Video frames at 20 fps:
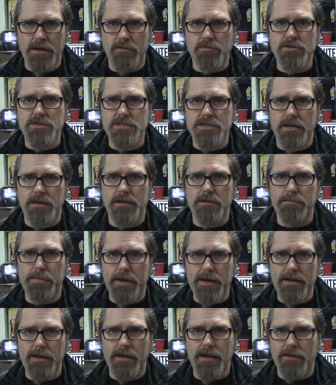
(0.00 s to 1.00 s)
every second
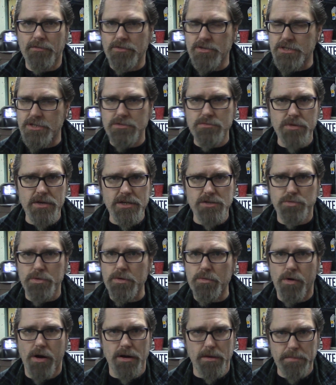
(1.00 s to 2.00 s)
payday, every 2 weeks, we
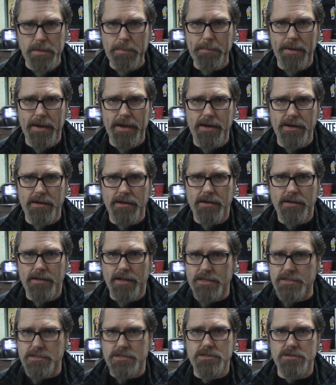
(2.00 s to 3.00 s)
want to be paid.
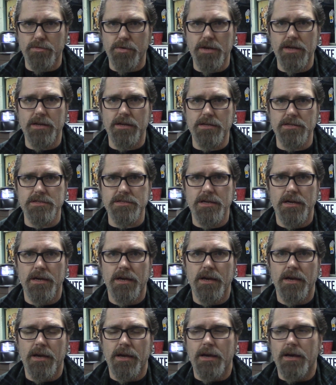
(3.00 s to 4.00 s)
That's just the way it is.
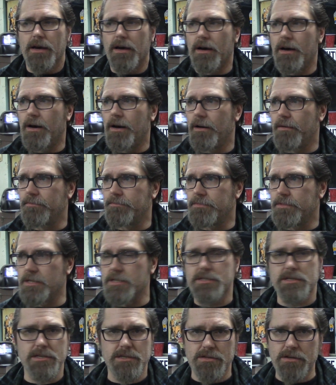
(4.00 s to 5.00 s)

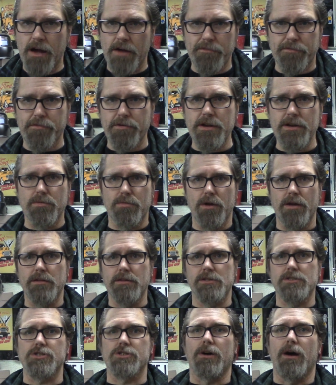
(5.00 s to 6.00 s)
This is not free to run
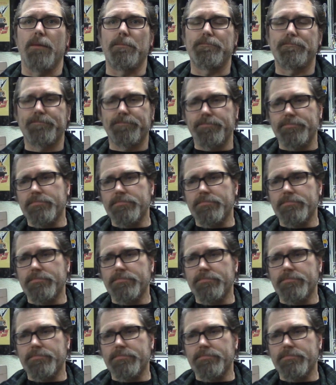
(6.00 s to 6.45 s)
this shop.